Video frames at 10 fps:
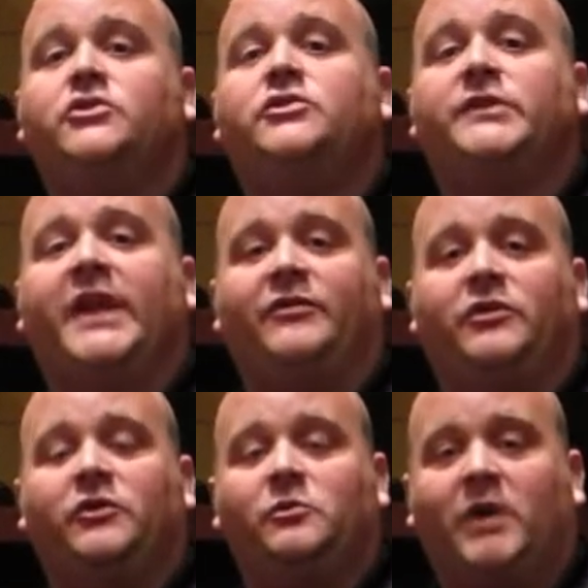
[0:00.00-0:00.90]
Tuesday
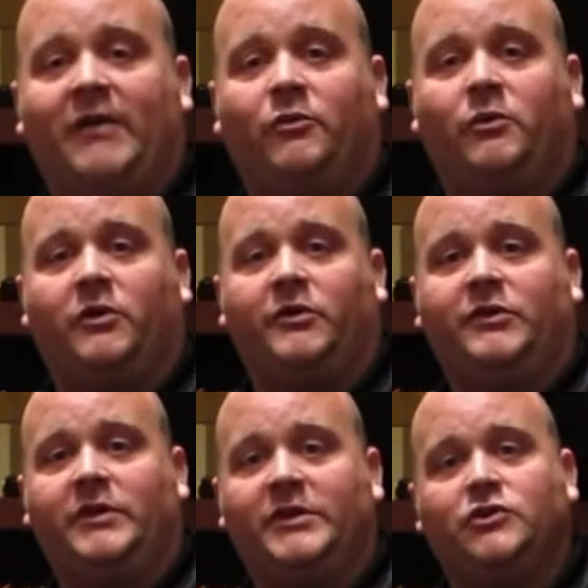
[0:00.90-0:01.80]
afternoon, we'll have a
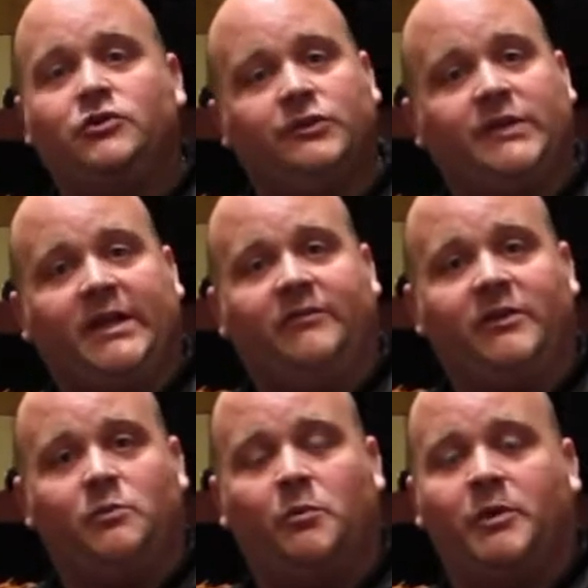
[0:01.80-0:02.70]
rehearsal, and Tuesday
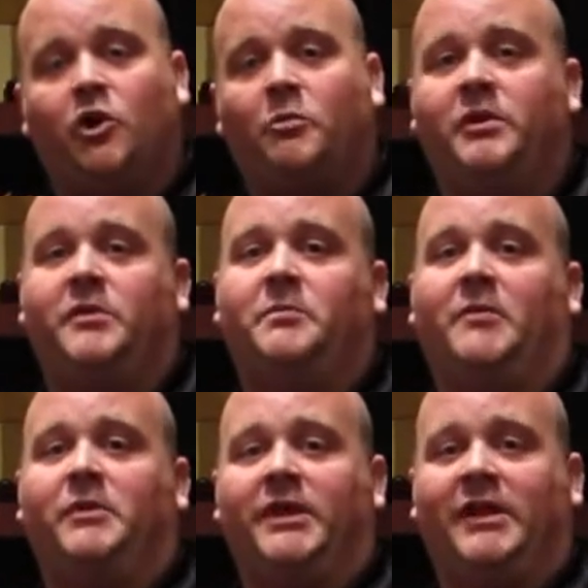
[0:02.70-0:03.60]
evening, we'll be open to the
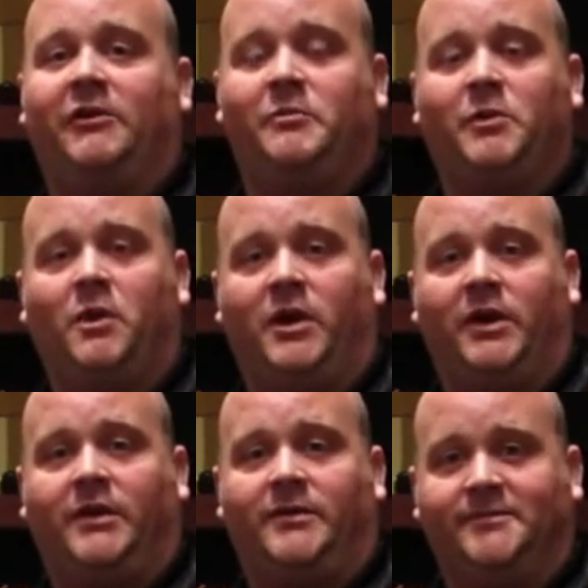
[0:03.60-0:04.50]
public here in Milwaukee.